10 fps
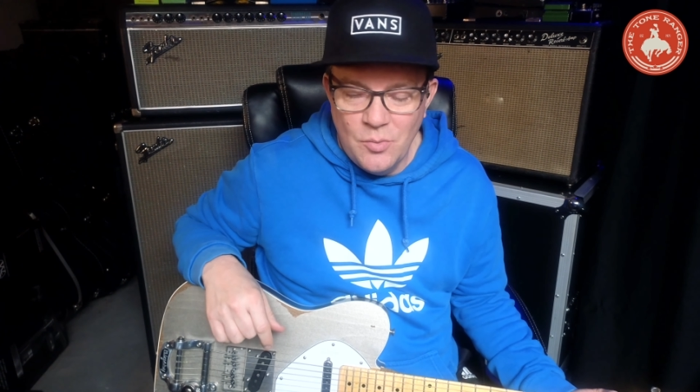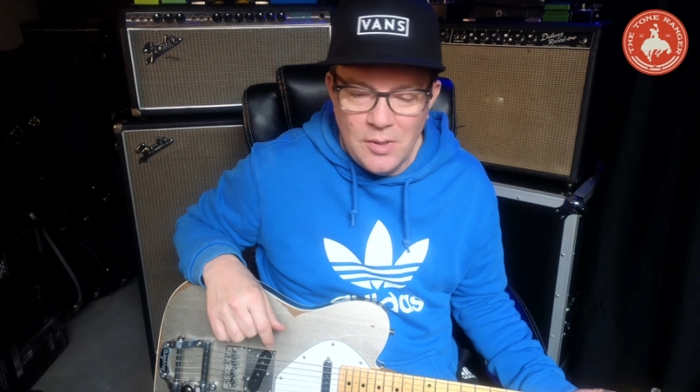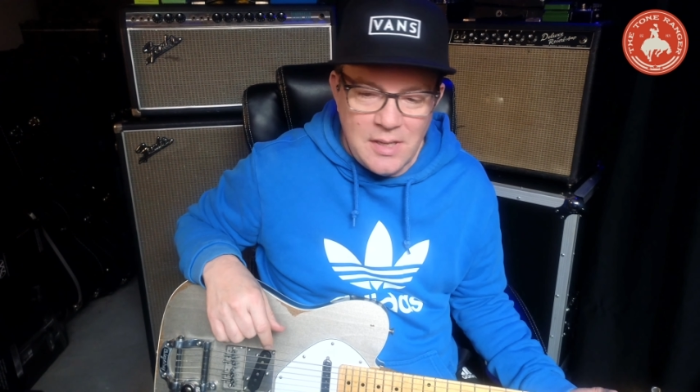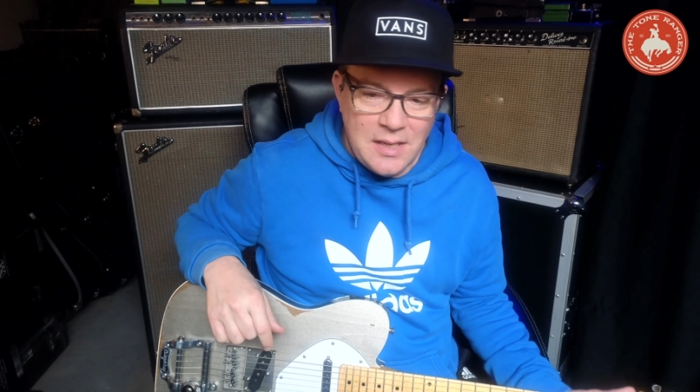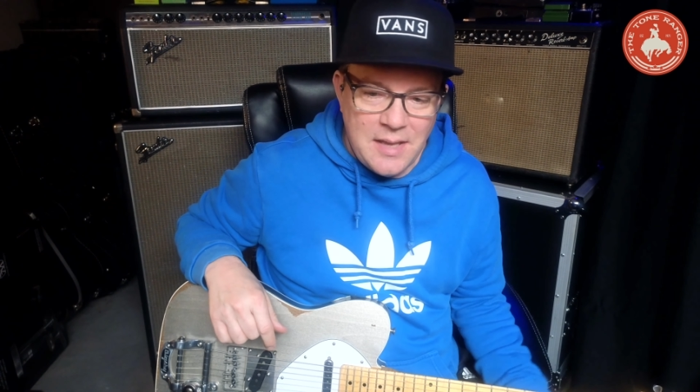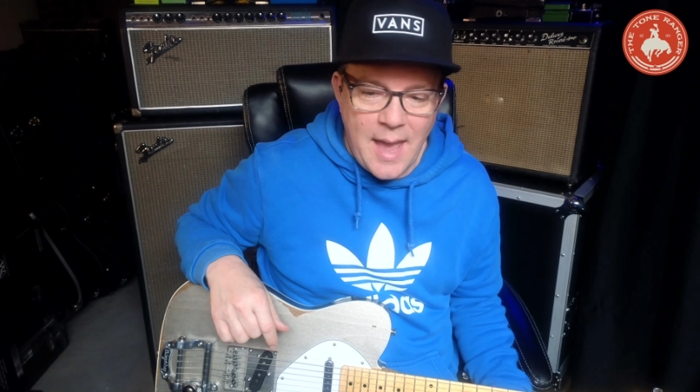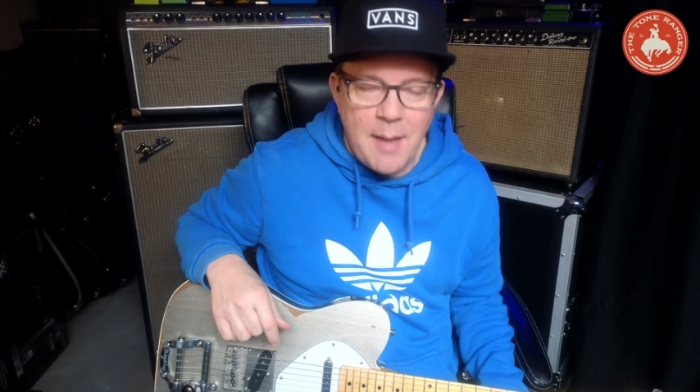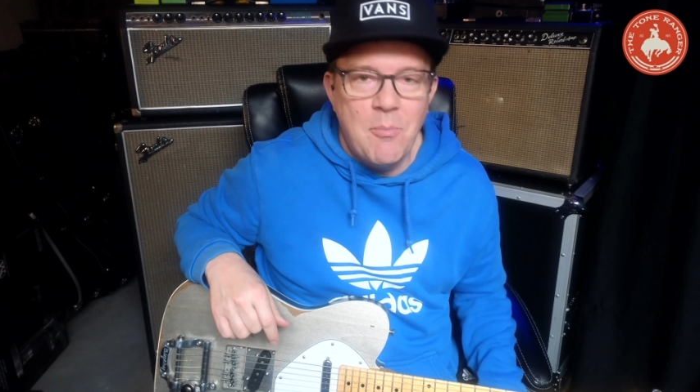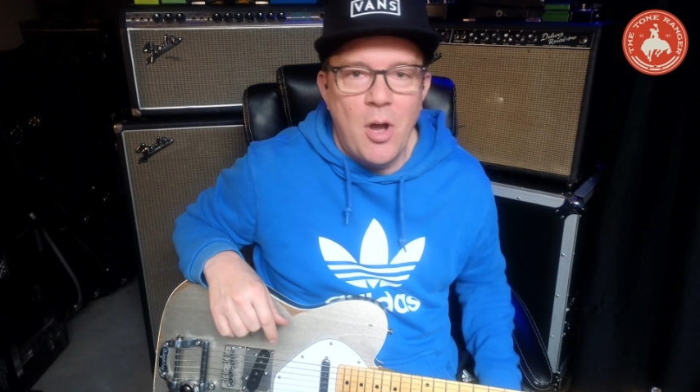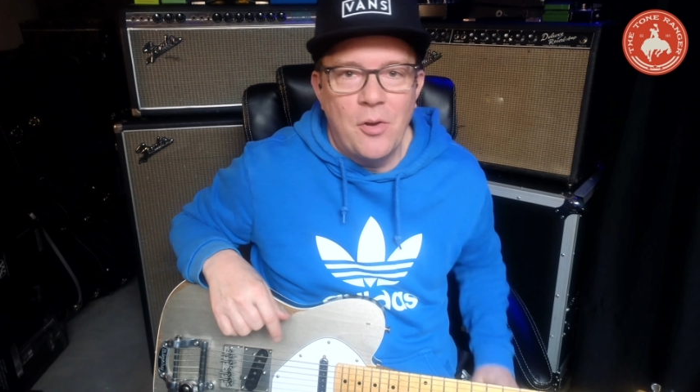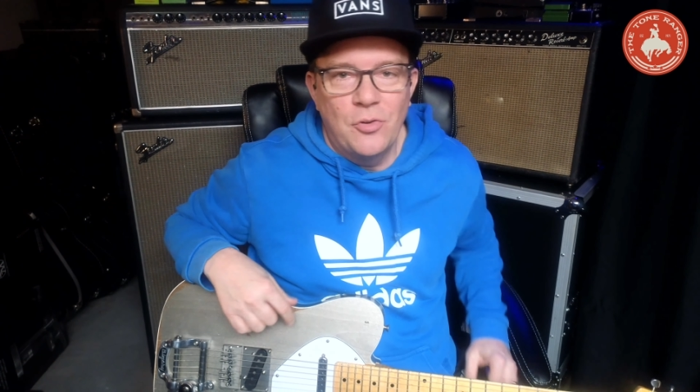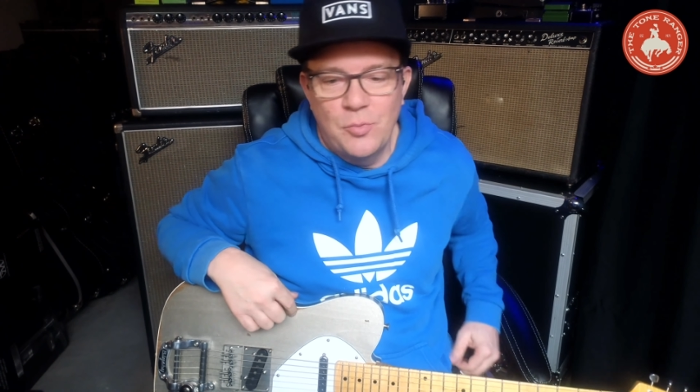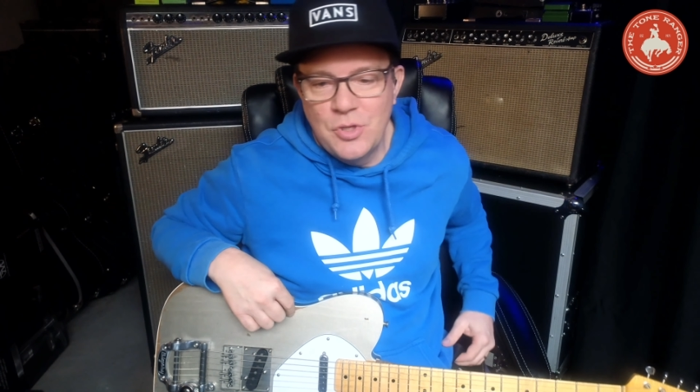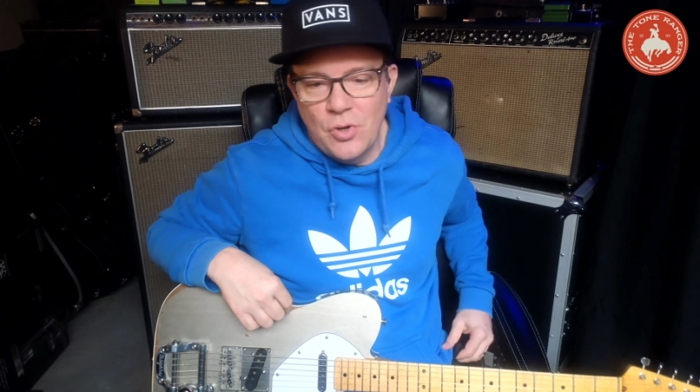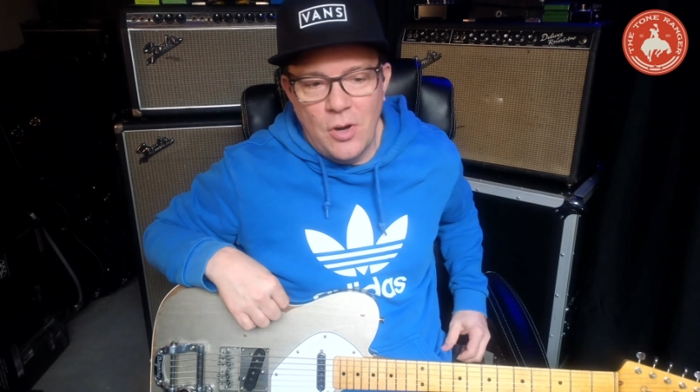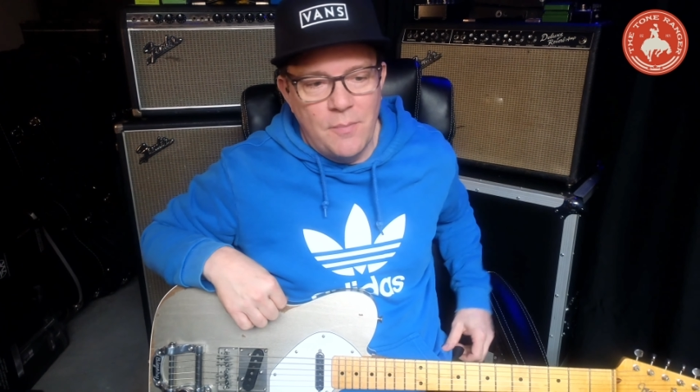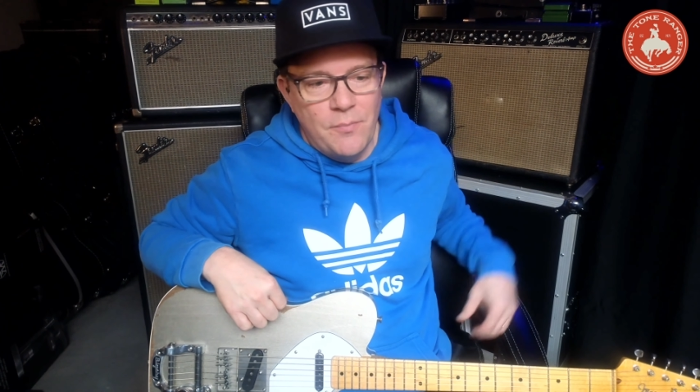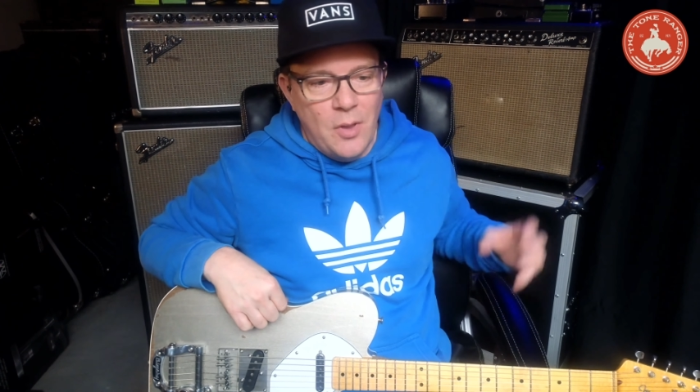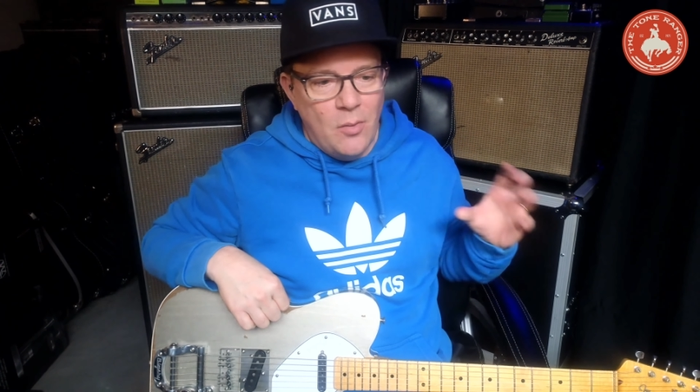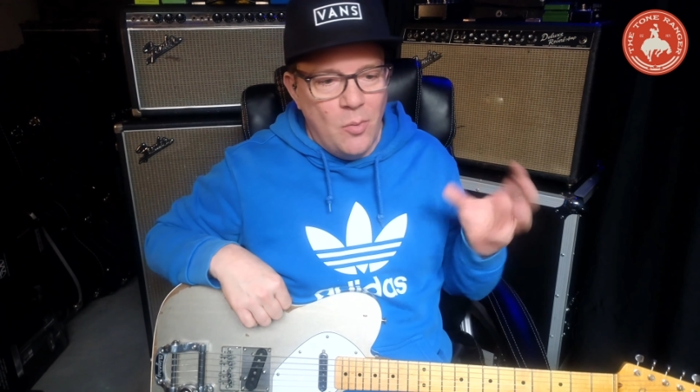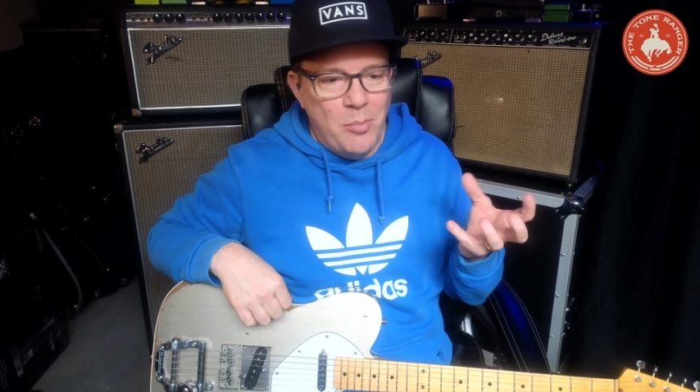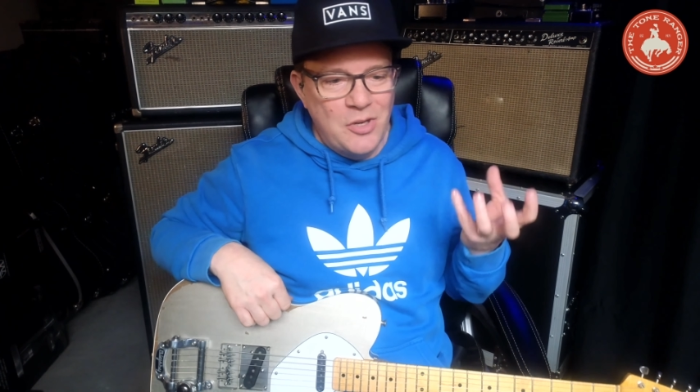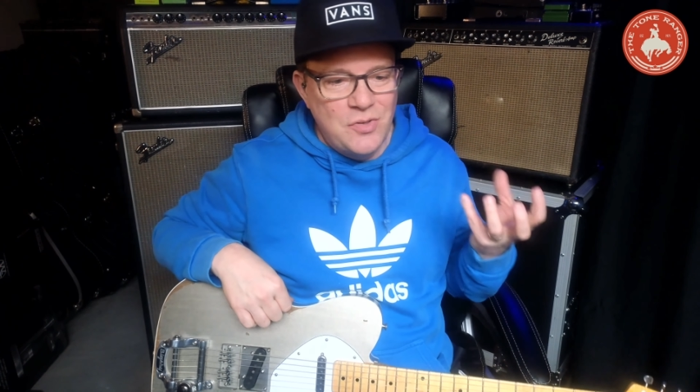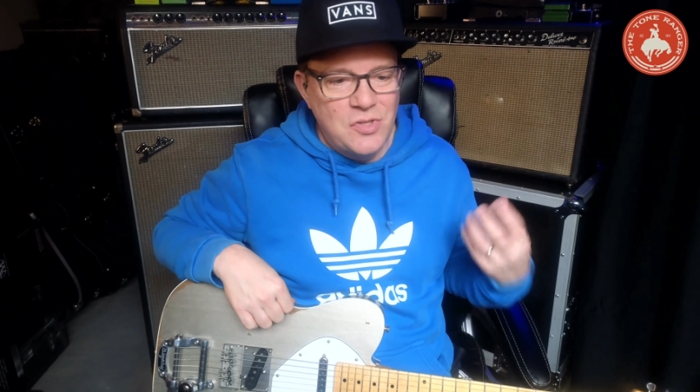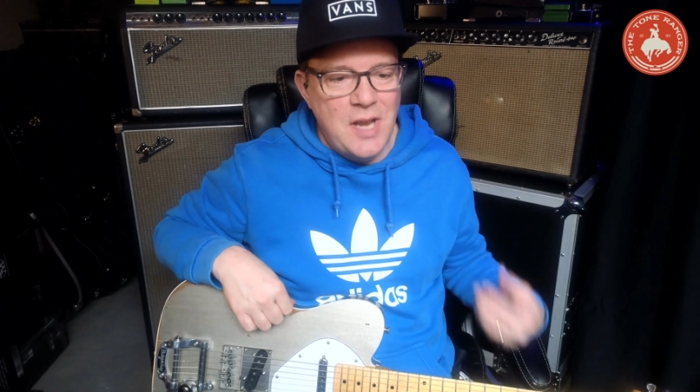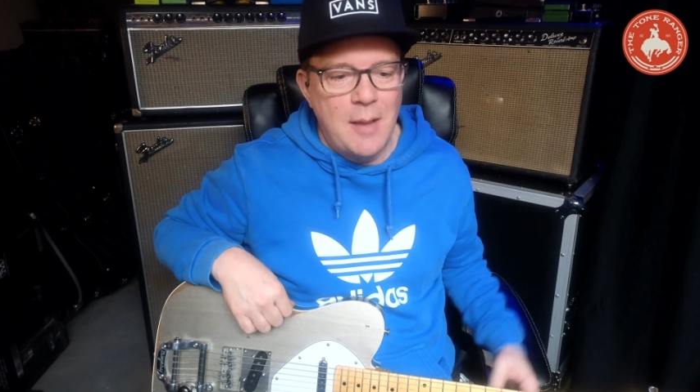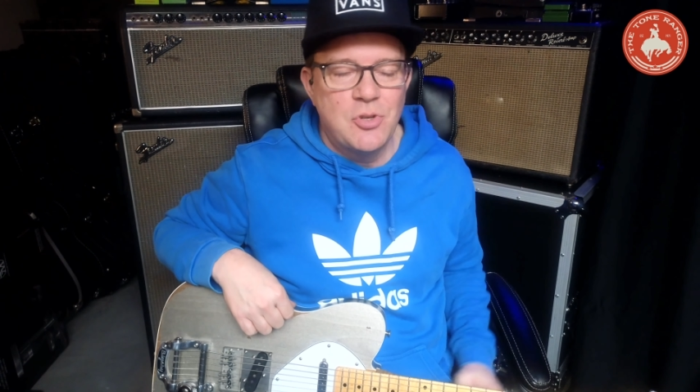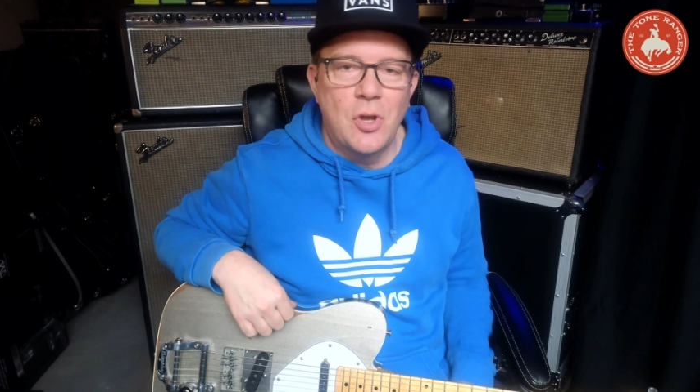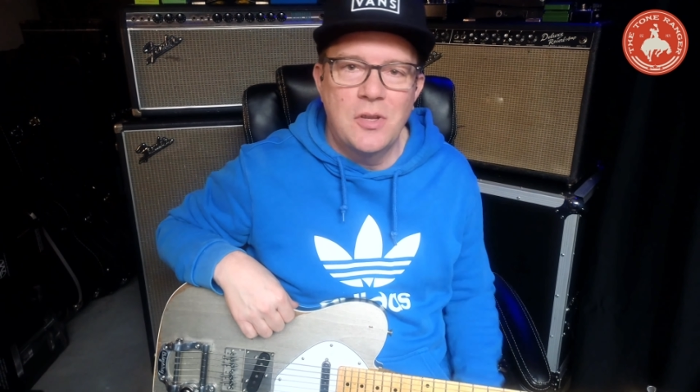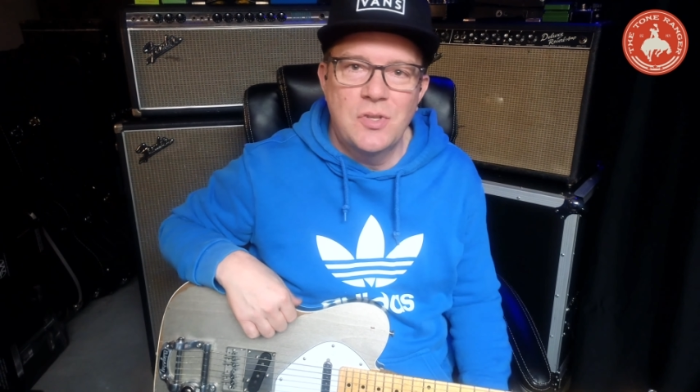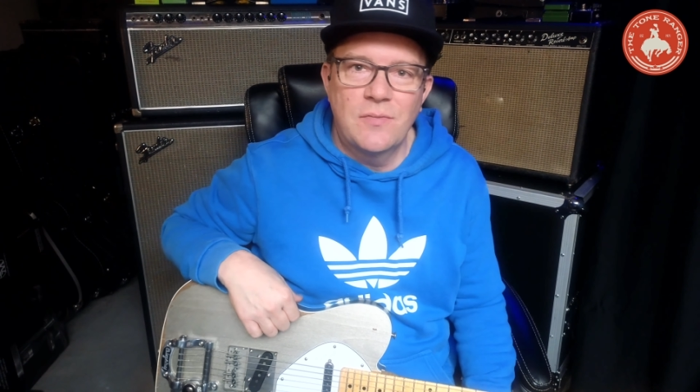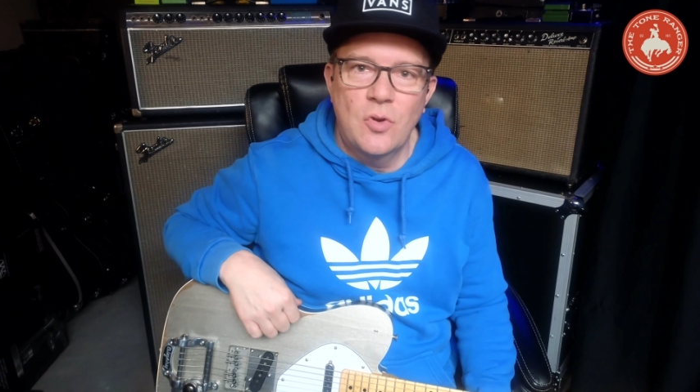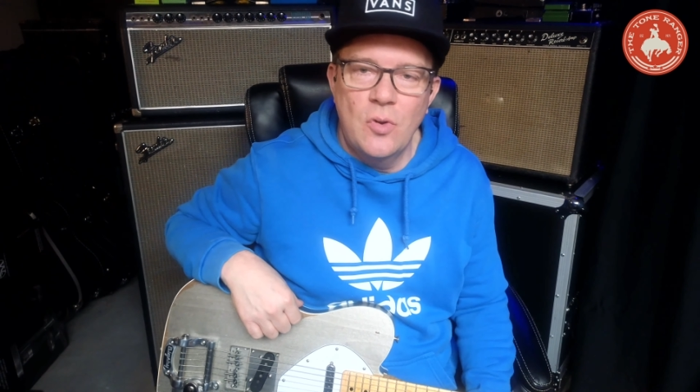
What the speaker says: really cab models, which are a whole bunch of snapshots of